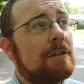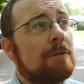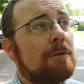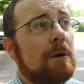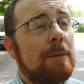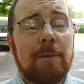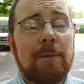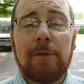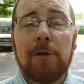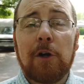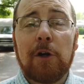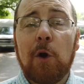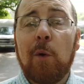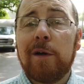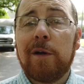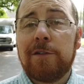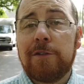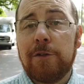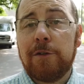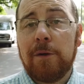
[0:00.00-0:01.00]
the more people are
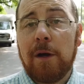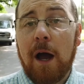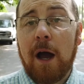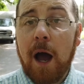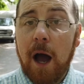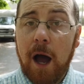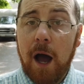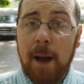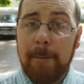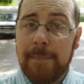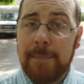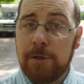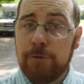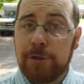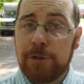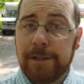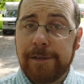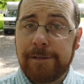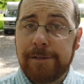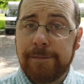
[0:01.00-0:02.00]
going to
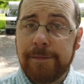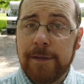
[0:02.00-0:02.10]
abuse it.